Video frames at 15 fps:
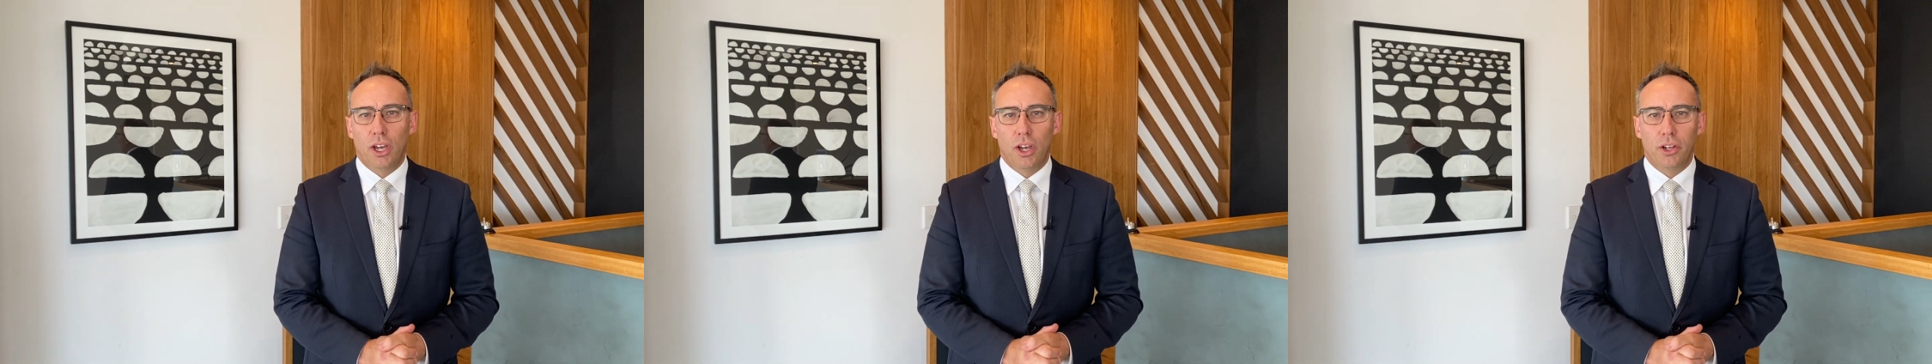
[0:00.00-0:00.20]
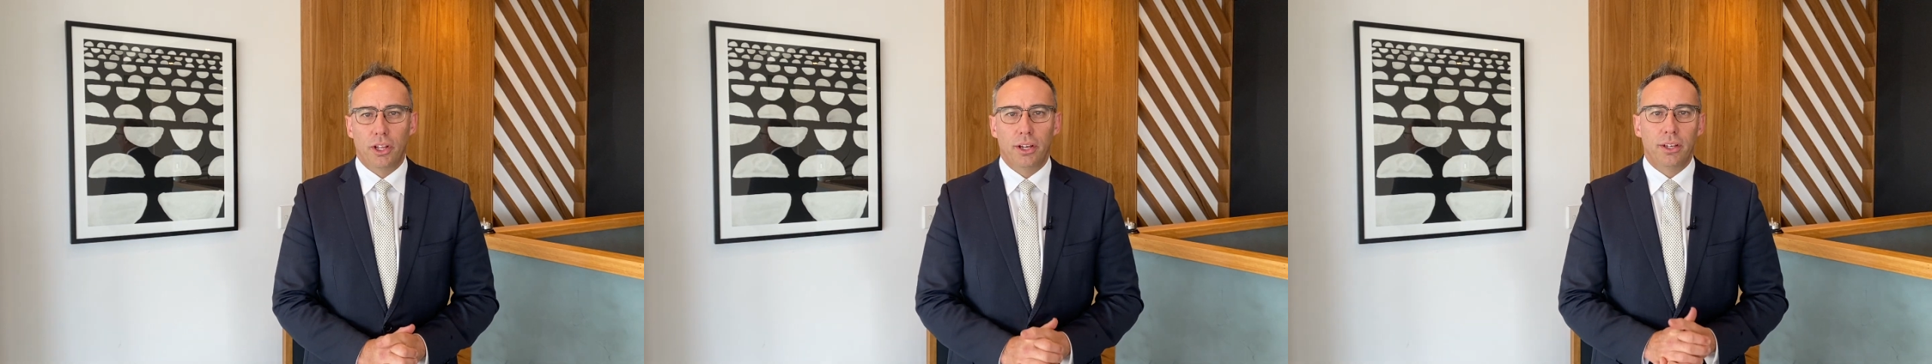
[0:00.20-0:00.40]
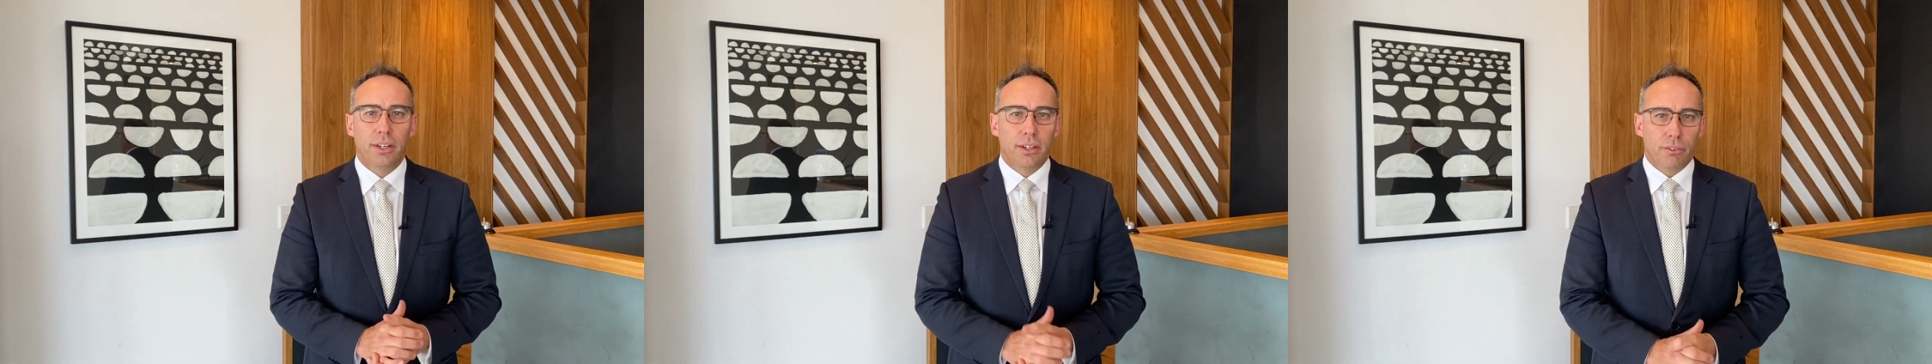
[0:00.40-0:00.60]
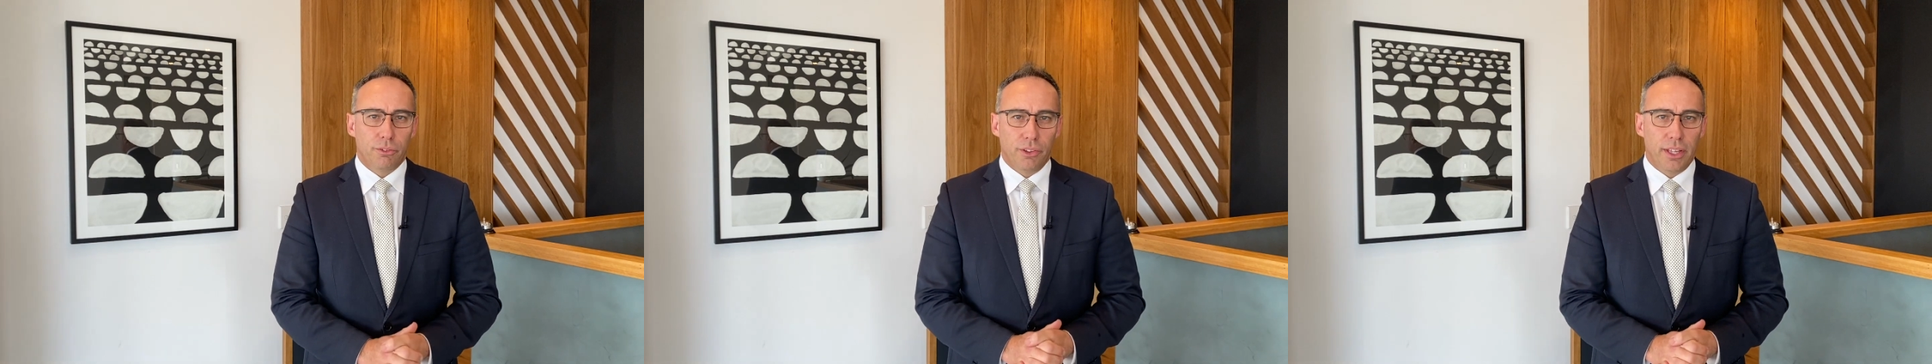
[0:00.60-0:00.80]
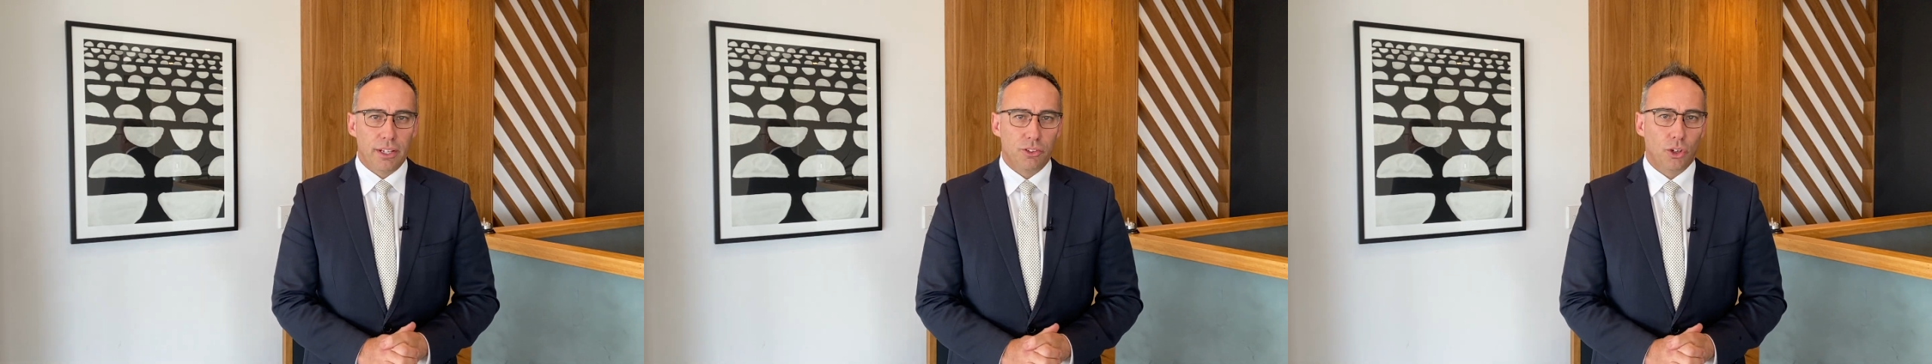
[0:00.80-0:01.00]
owner for
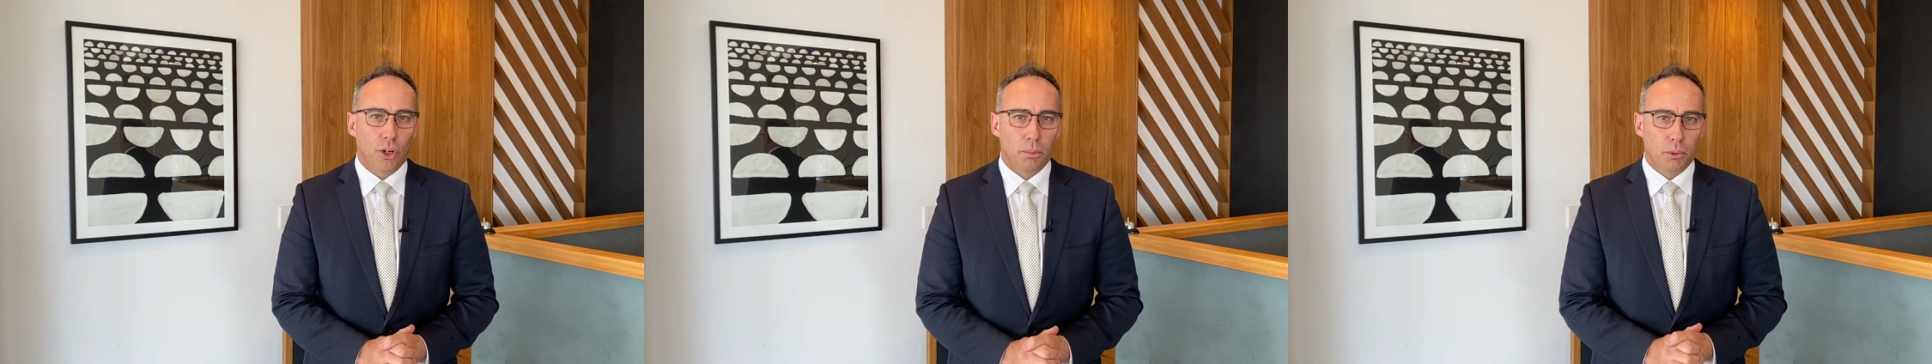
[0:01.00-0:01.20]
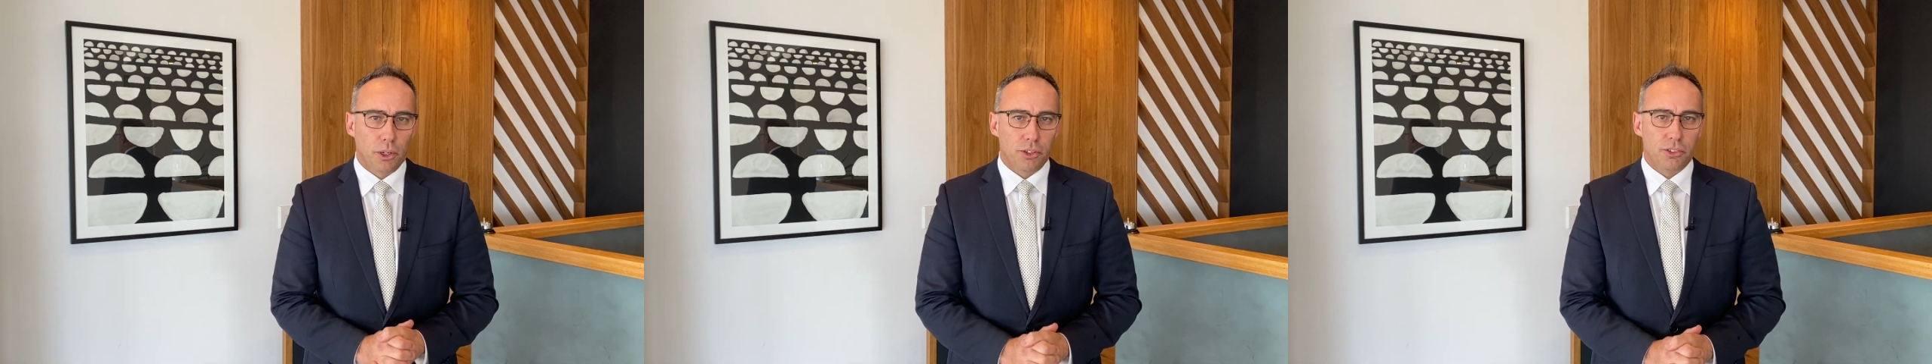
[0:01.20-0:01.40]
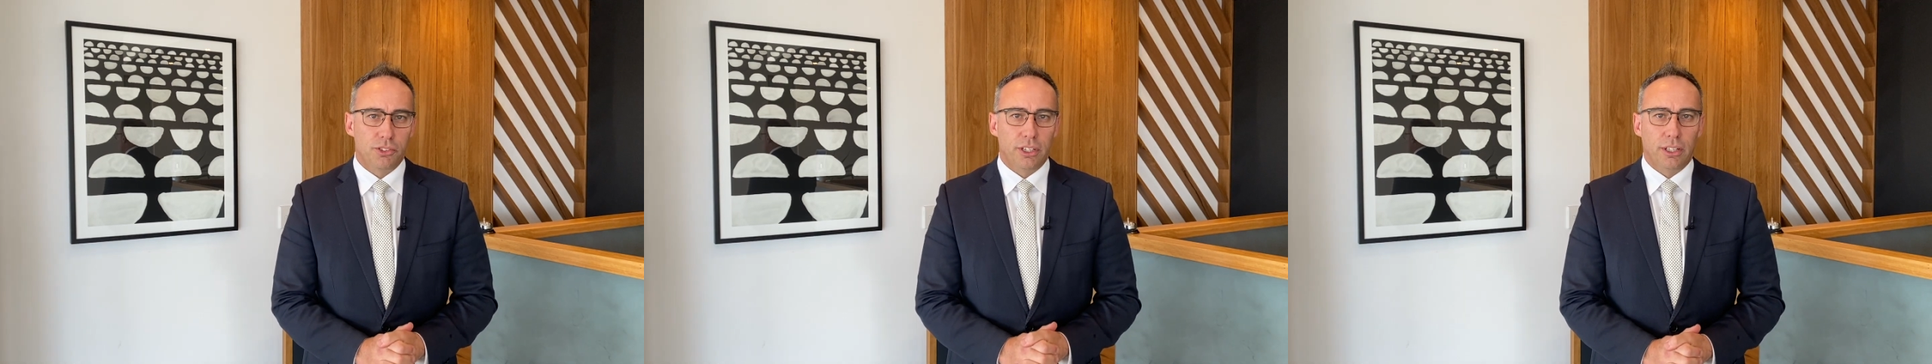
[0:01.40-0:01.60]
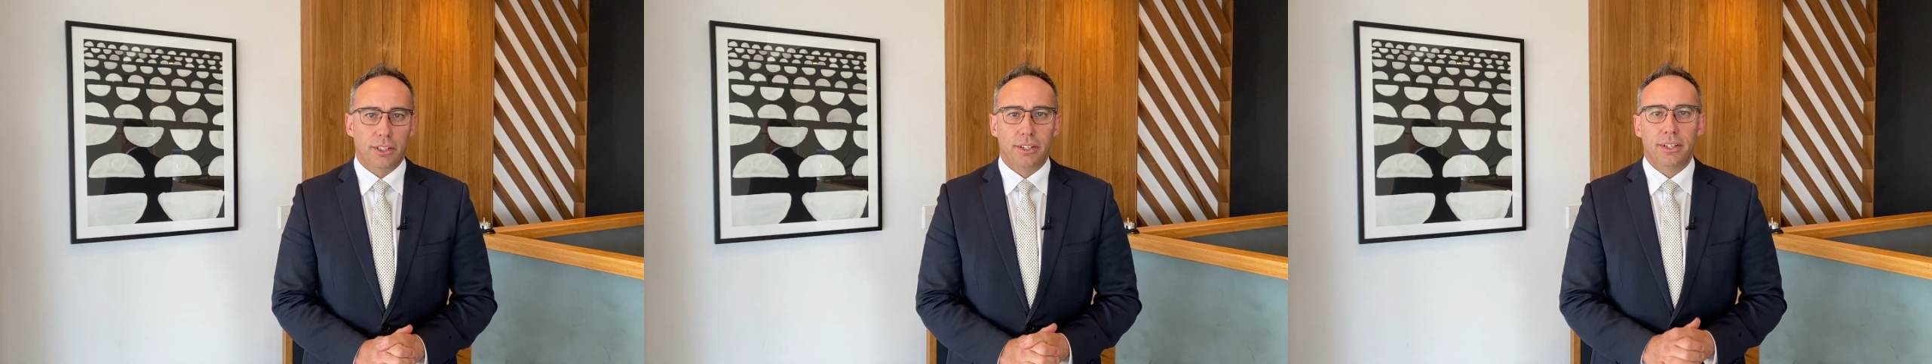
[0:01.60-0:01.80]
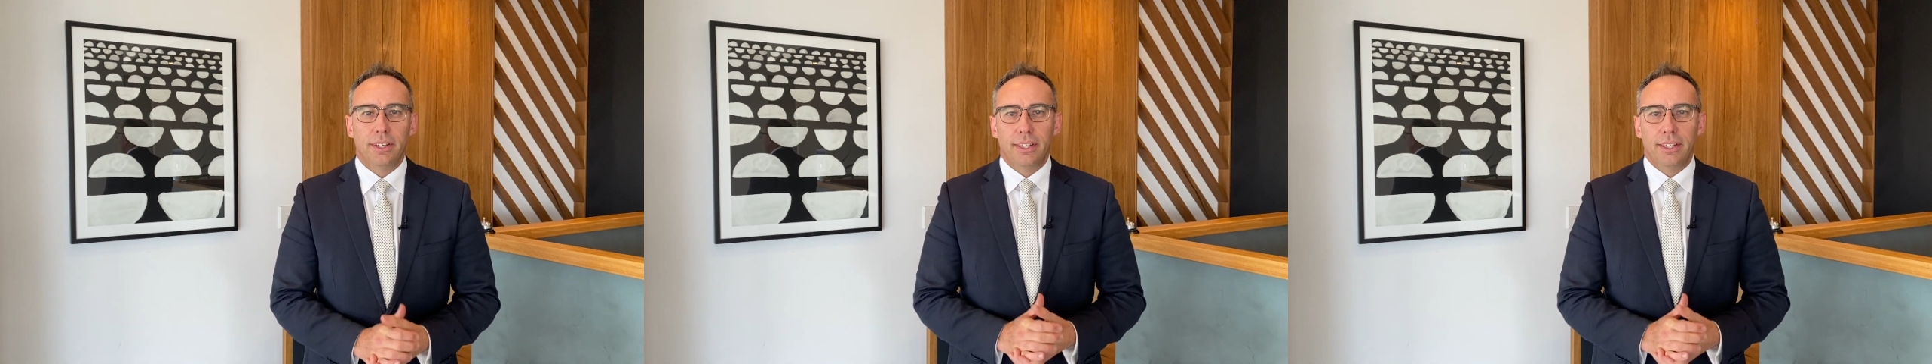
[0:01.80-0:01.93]
their timeline to sell it